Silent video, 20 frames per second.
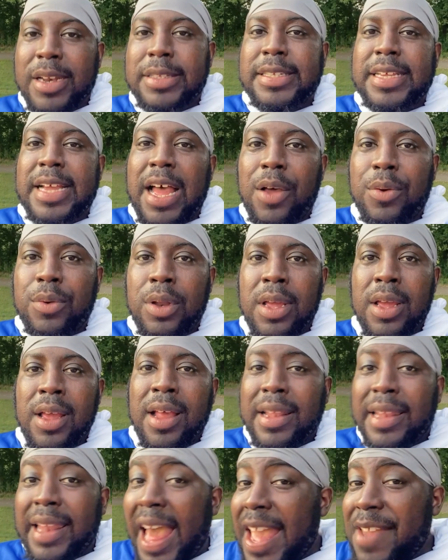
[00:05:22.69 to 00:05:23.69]
of
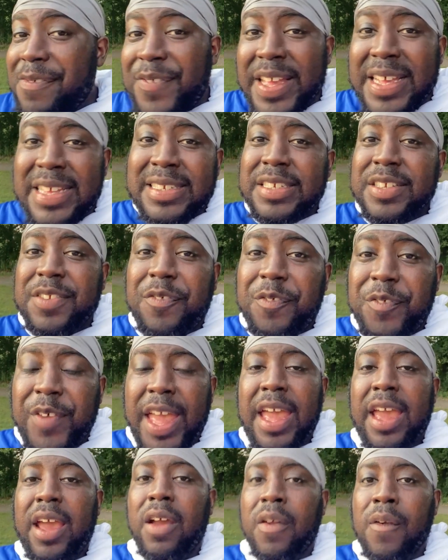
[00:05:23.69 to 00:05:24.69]
town. Life isn't
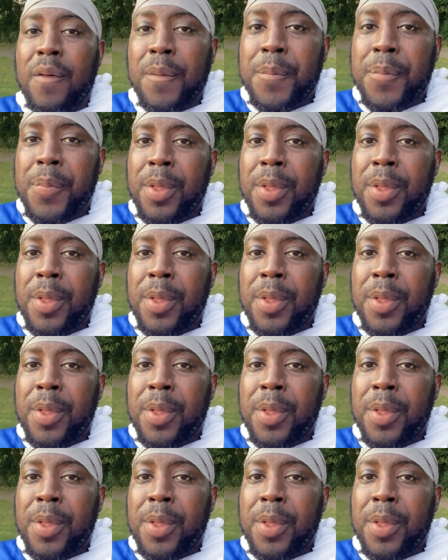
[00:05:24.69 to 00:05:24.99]
fair.